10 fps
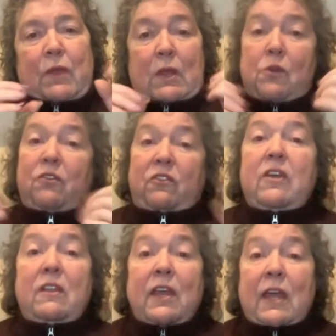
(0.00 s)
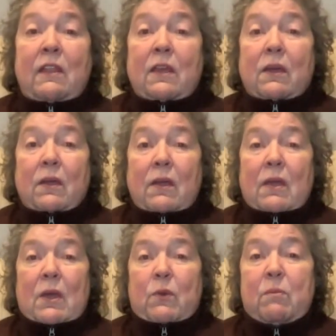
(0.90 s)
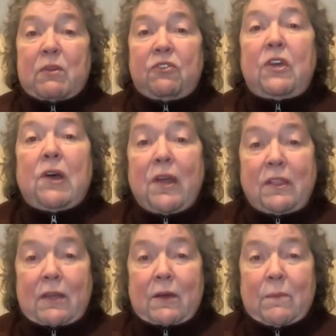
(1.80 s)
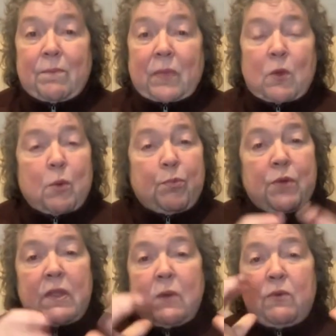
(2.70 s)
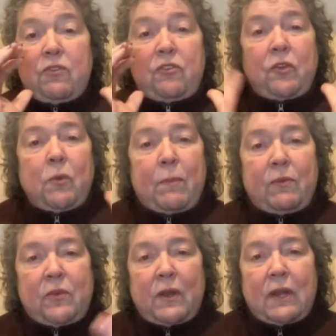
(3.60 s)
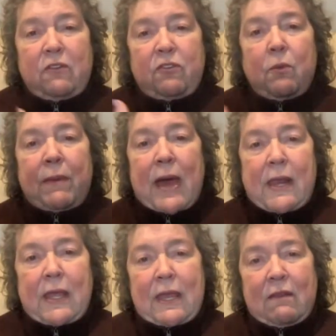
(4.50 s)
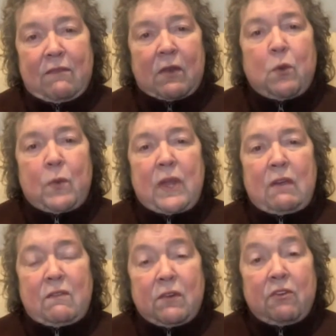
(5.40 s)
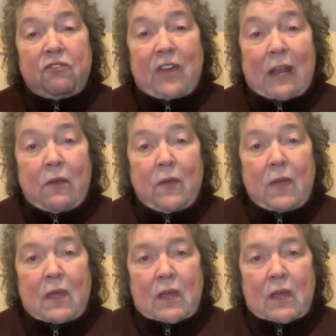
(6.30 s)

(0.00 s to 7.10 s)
And you could see at the end there, when Mishy got there, her breathing was so started to get so bad again and very weak and very shallow.